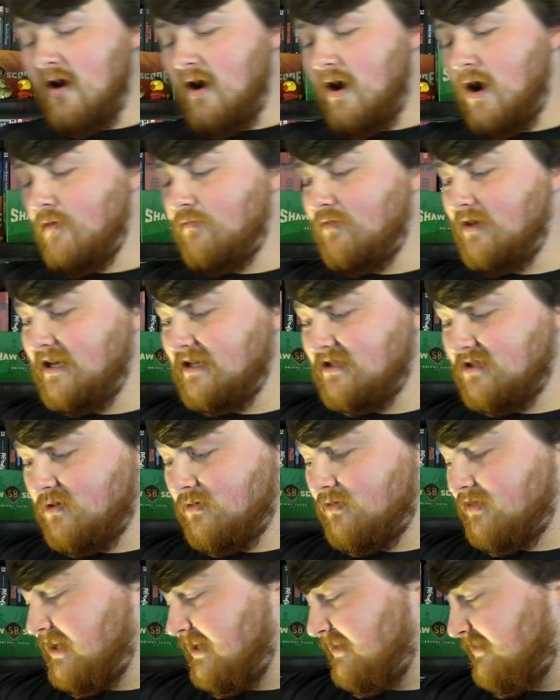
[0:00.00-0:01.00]
I really do
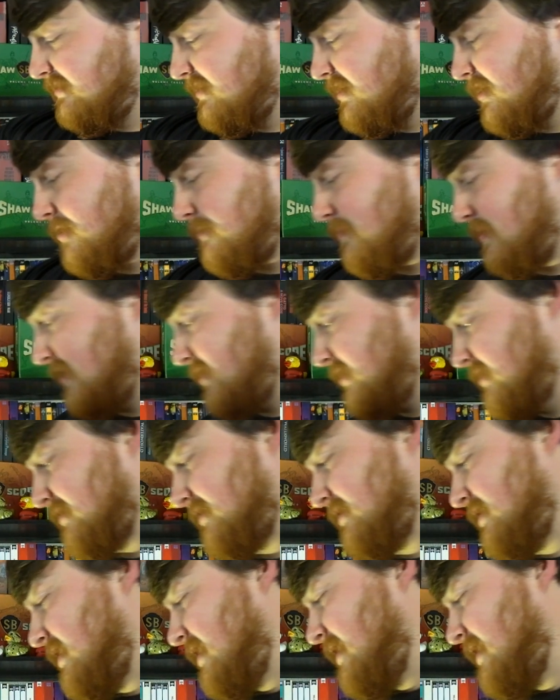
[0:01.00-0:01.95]
think so, because